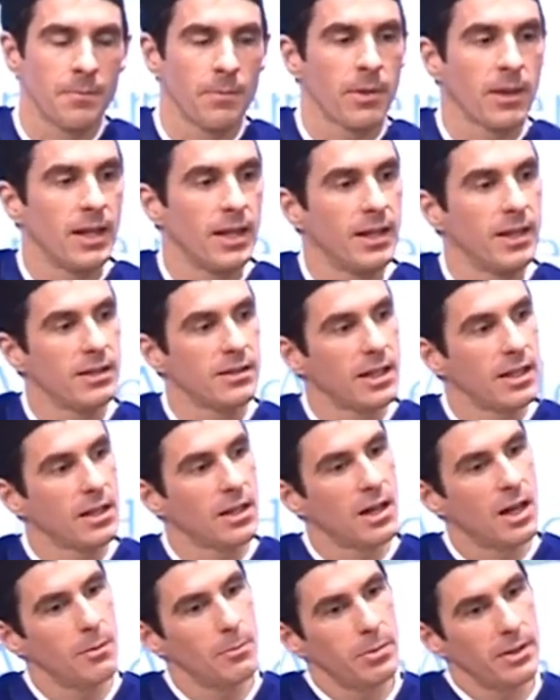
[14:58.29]
It is a
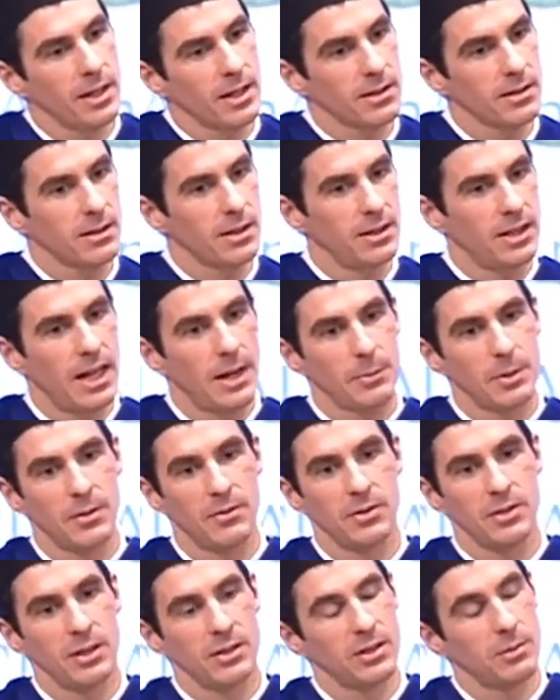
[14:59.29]
complex adaptive
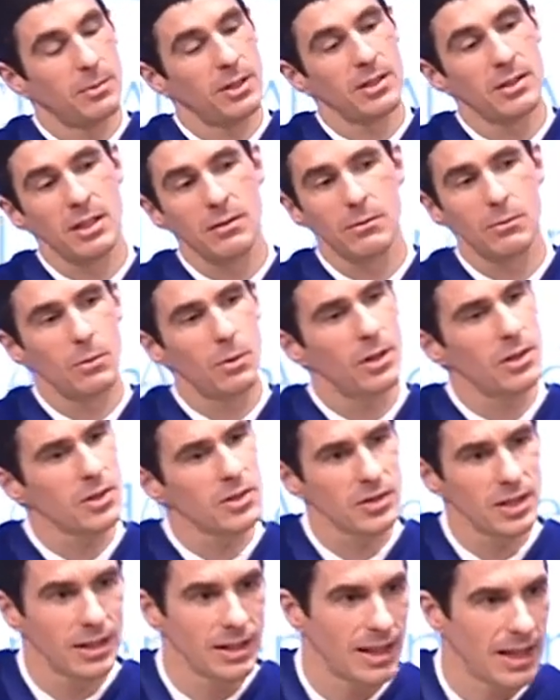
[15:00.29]
system. And it's even worse
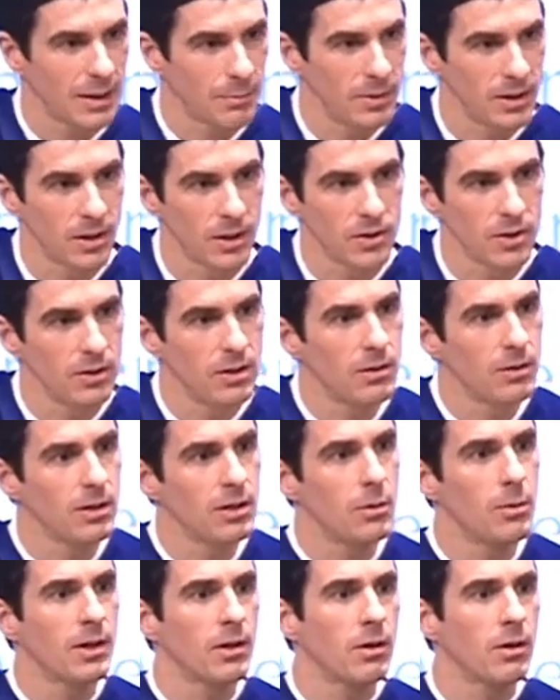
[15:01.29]
than that because you don't know what all